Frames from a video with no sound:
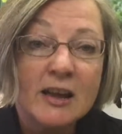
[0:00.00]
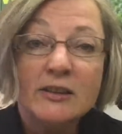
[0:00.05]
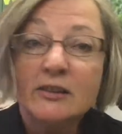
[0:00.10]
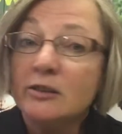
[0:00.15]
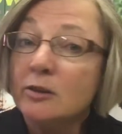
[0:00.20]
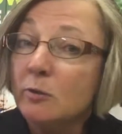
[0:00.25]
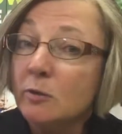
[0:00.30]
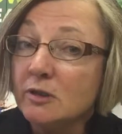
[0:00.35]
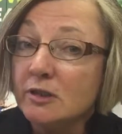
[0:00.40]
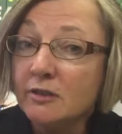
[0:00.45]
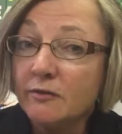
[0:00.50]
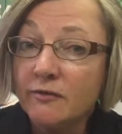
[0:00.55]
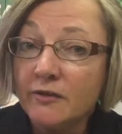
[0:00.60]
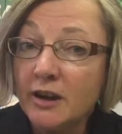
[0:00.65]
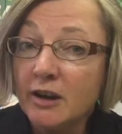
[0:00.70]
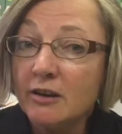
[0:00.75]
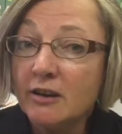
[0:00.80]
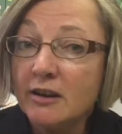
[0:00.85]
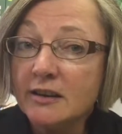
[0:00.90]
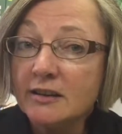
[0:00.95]
So it's
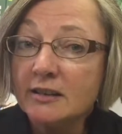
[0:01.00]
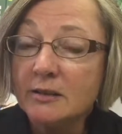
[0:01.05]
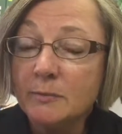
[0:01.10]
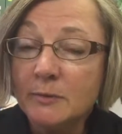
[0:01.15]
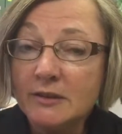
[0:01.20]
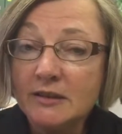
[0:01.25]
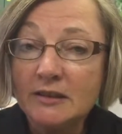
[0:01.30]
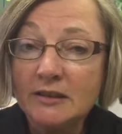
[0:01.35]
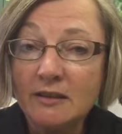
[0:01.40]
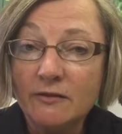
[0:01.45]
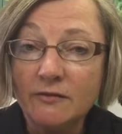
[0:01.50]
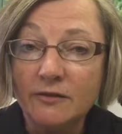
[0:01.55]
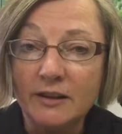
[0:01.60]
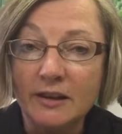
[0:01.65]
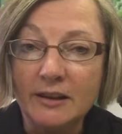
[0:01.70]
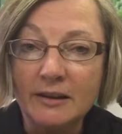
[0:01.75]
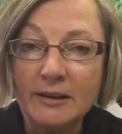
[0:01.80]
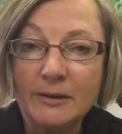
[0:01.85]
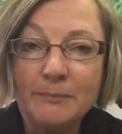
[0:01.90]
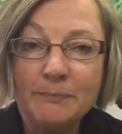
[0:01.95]
very
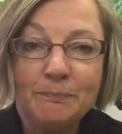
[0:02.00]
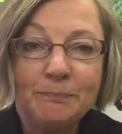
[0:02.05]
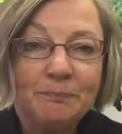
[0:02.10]
specific.